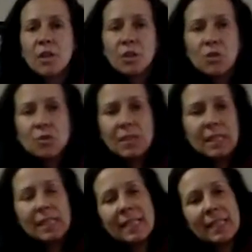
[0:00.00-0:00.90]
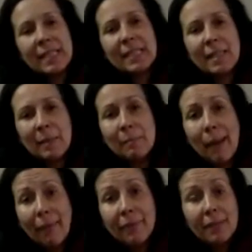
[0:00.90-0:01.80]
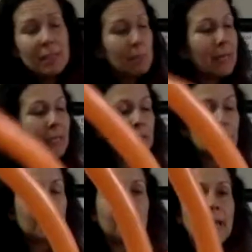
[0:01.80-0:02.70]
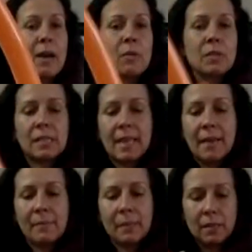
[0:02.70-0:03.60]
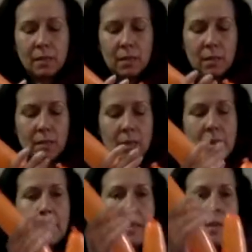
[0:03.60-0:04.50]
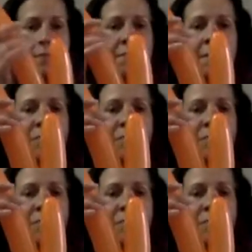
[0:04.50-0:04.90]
use this same method to make the flower stem. I'm